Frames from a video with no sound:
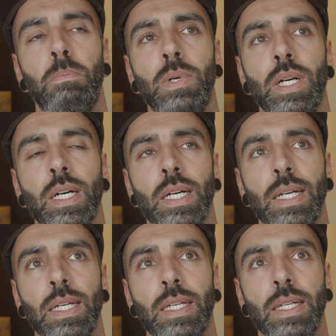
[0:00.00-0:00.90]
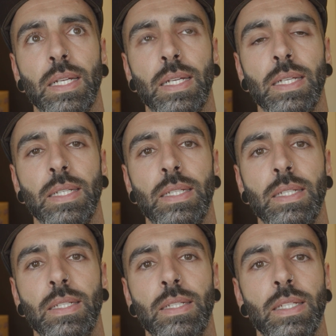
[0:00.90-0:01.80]
but
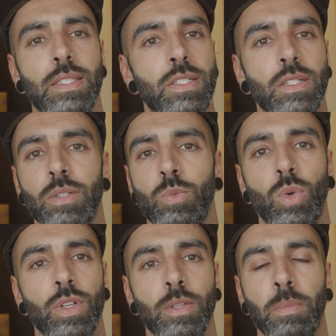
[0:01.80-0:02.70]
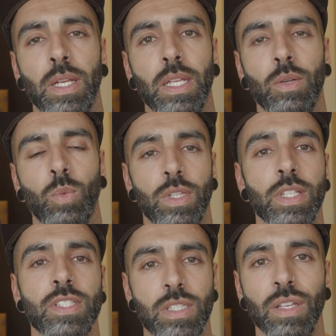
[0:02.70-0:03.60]
it's not worth the money. With
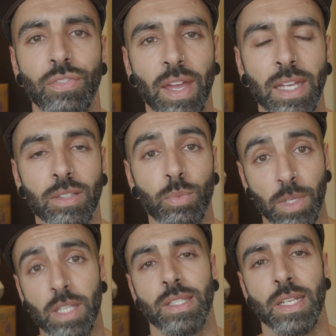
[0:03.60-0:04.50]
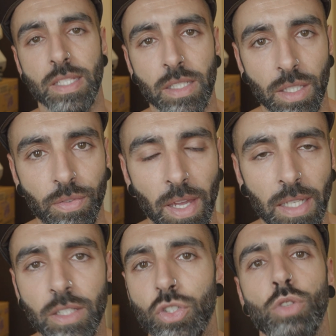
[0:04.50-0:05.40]
this defect, because it is a
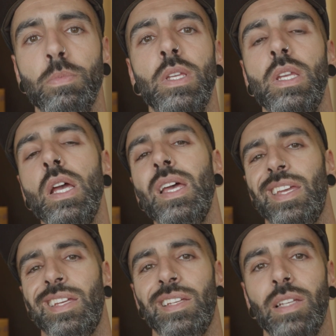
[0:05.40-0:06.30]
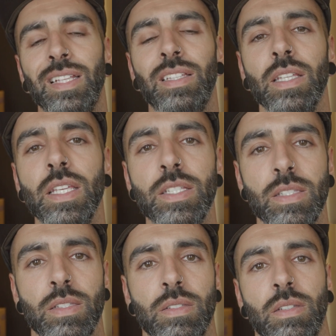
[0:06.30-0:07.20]
defect, it should be at
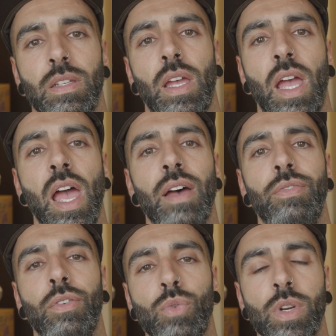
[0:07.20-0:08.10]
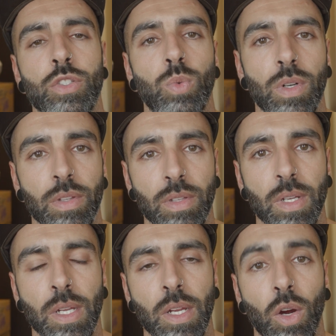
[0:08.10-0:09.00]
least half of what it's worth,
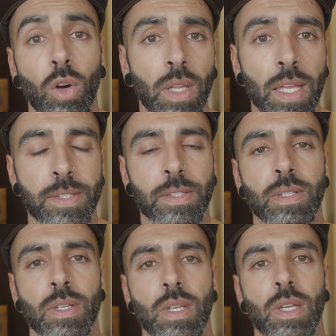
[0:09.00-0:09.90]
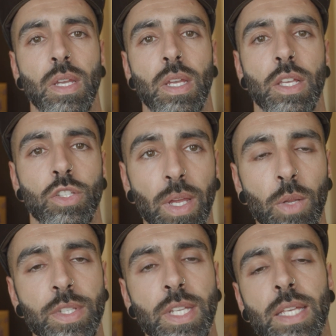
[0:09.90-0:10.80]
or less. So
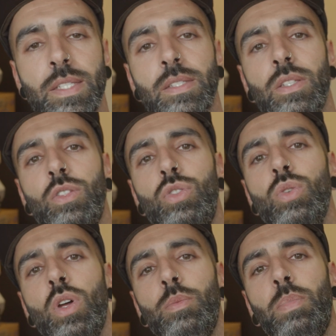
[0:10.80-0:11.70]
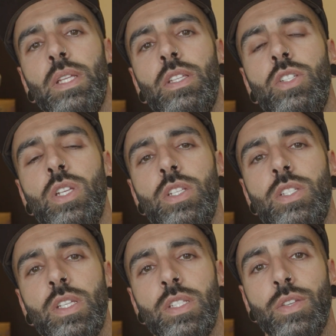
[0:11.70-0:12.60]
anyways, guys, do not buy the
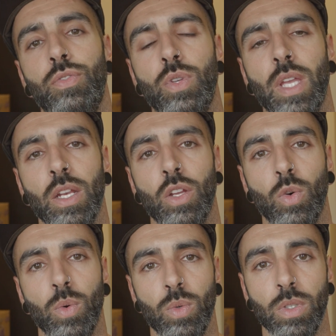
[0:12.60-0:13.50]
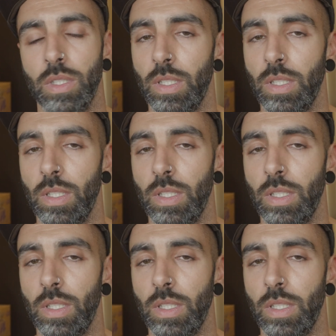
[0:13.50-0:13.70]
GH6. If you can go